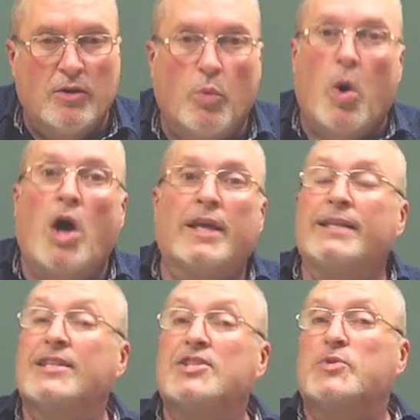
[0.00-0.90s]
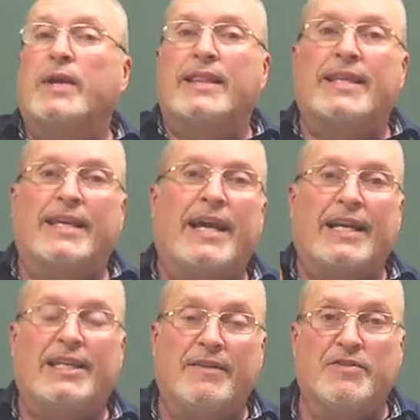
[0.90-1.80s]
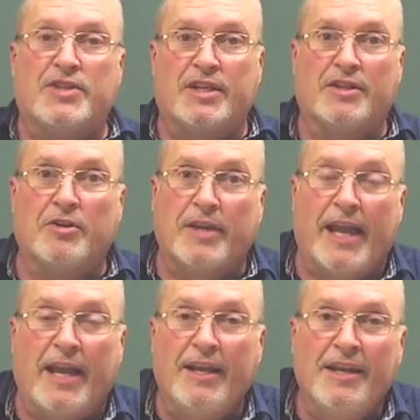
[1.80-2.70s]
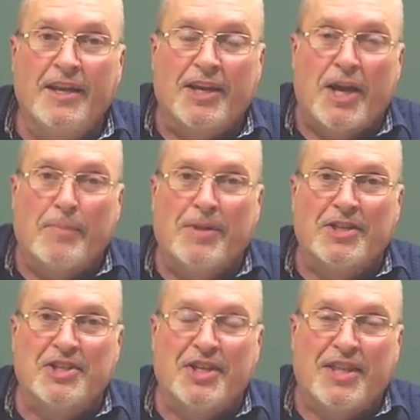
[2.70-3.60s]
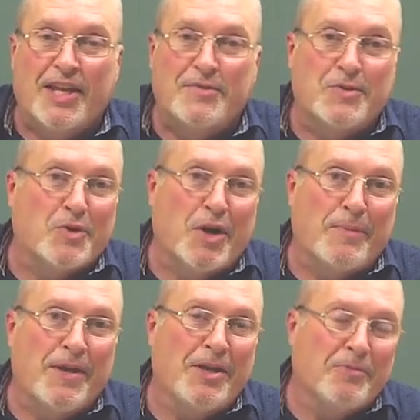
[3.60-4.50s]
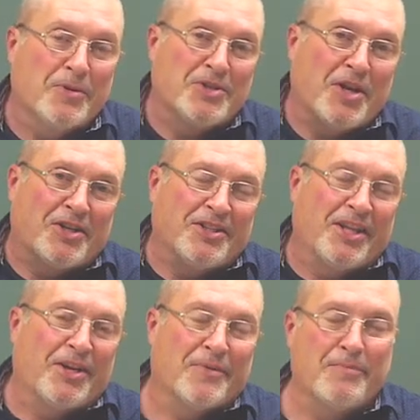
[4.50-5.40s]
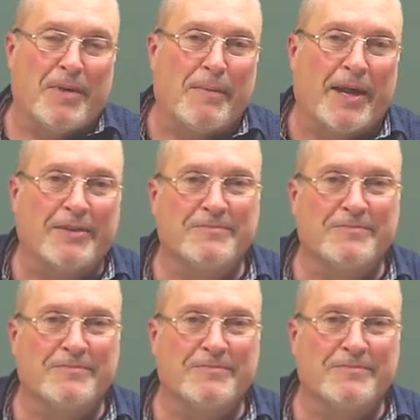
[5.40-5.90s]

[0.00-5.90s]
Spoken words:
walk in the strength that God gives you, okay? God bless you. Thanks for joining me. We'll talk to you later. Bye-bye.